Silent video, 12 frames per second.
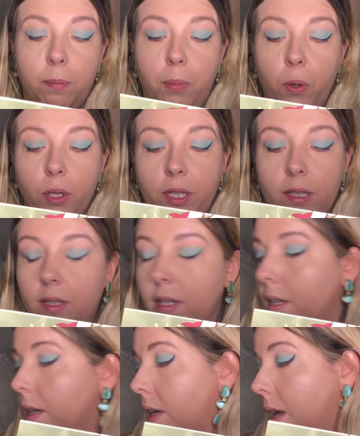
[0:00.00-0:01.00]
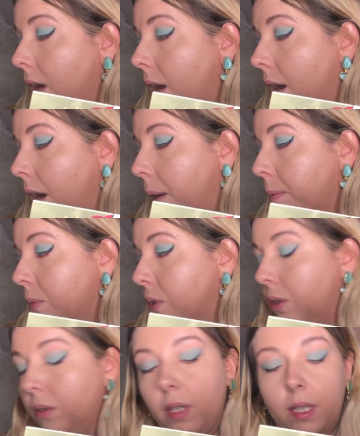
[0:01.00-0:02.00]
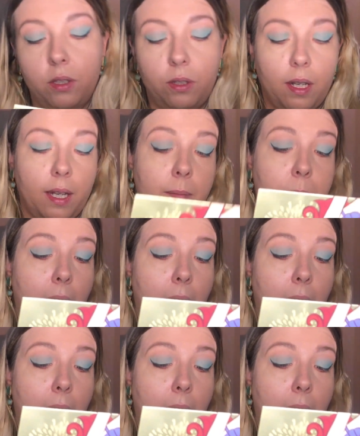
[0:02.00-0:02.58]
a point in